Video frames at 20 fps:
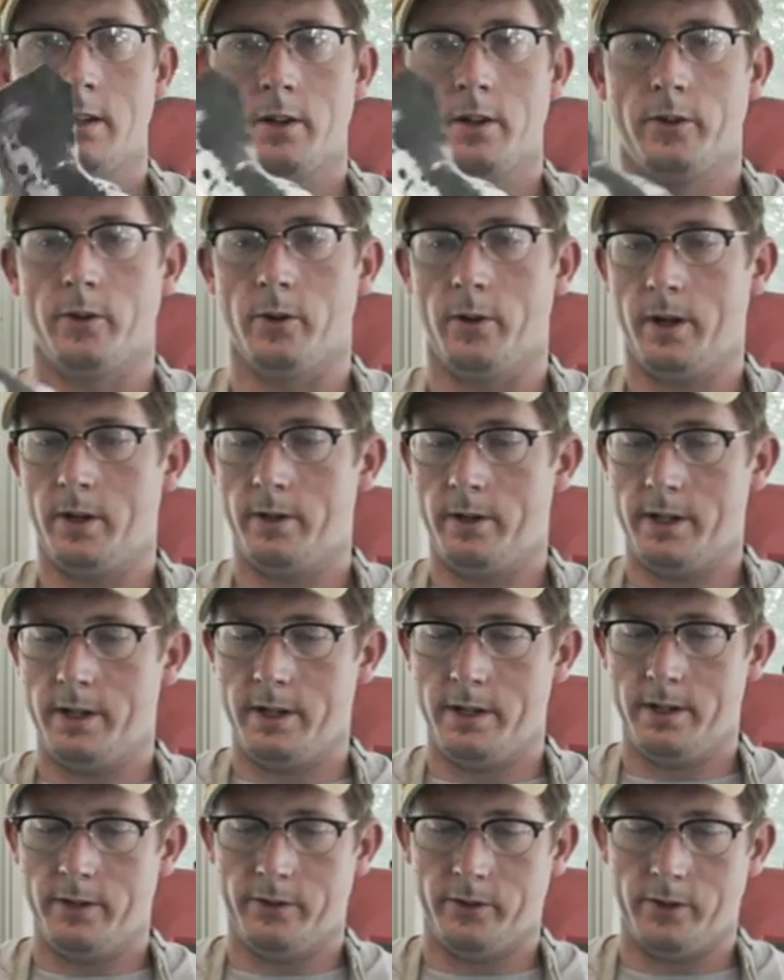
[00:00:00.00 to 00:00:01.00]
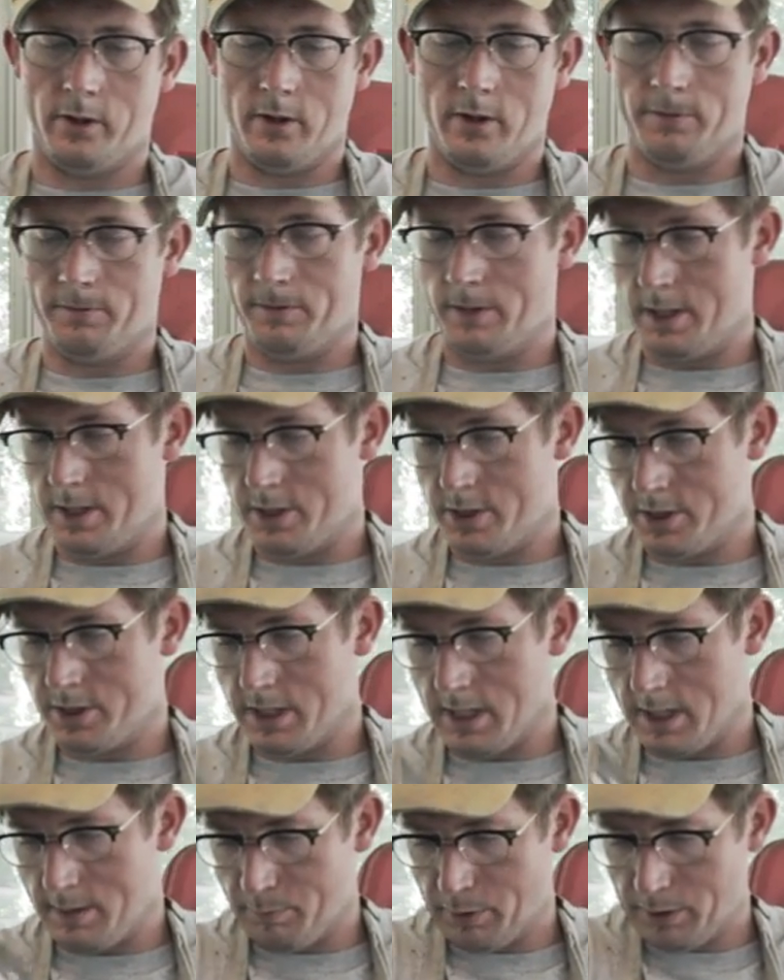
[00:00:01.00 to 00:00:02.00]
So here it is all finished
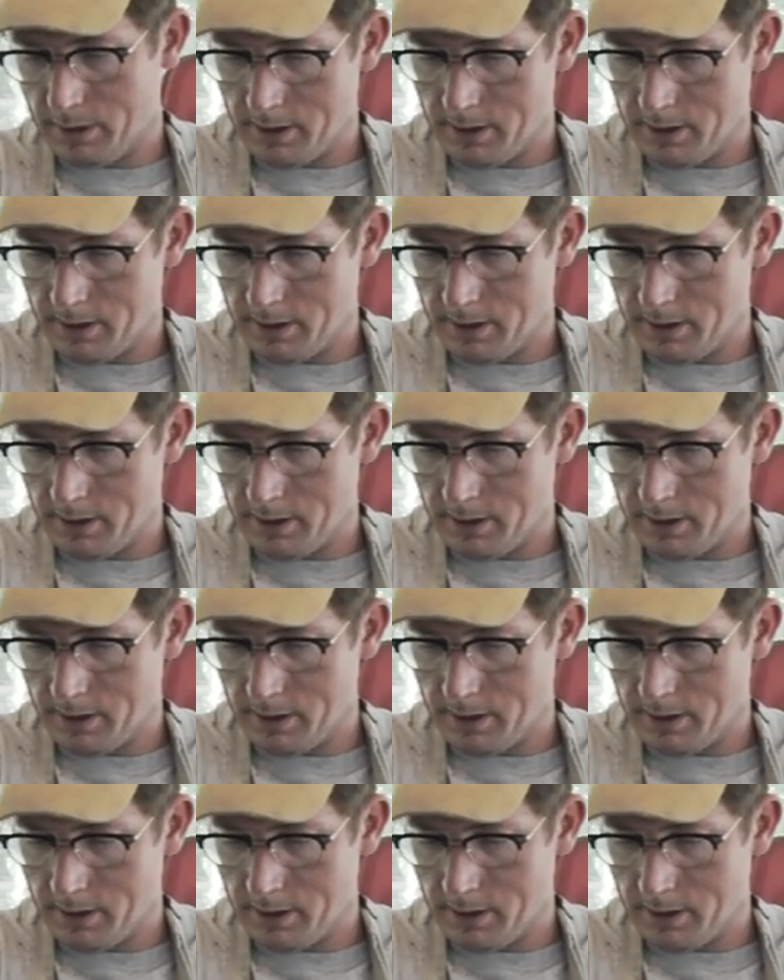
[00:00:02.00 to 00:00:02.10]
up